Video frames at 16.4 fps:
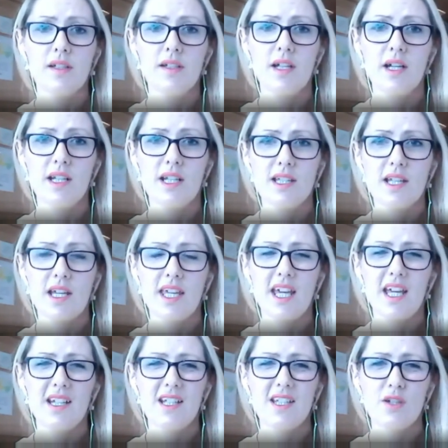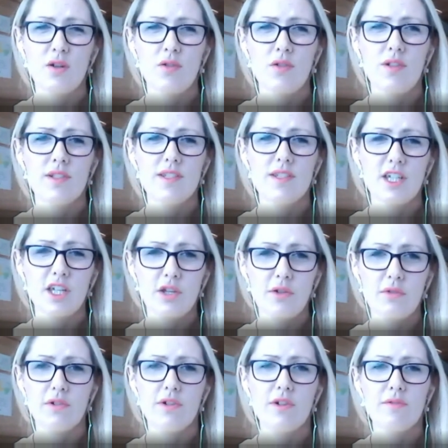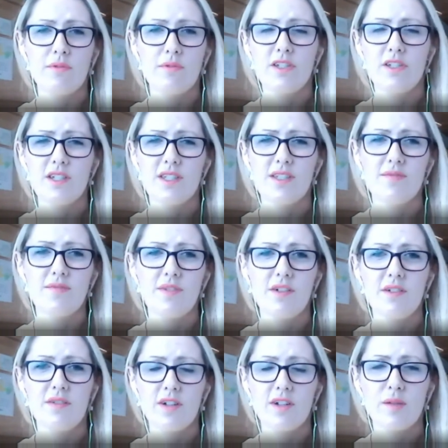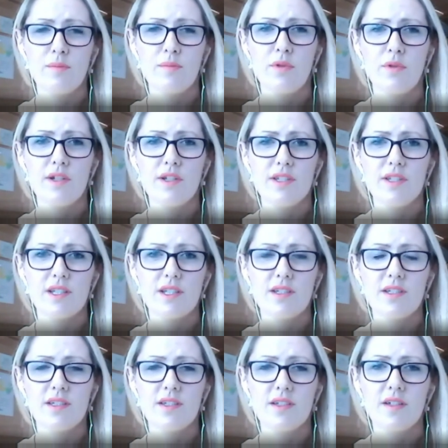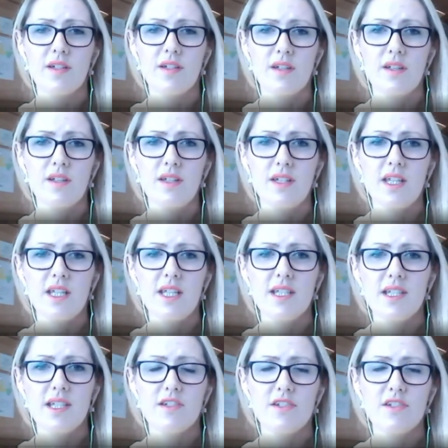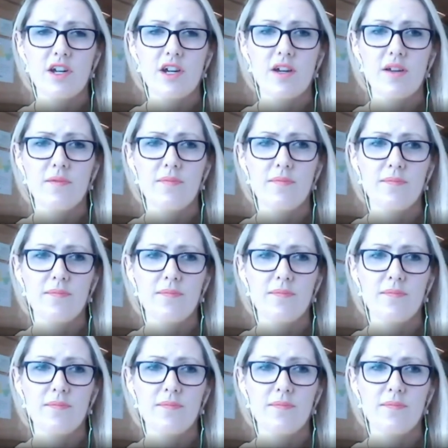And again, it's all secure, which is very, very important and easy to share.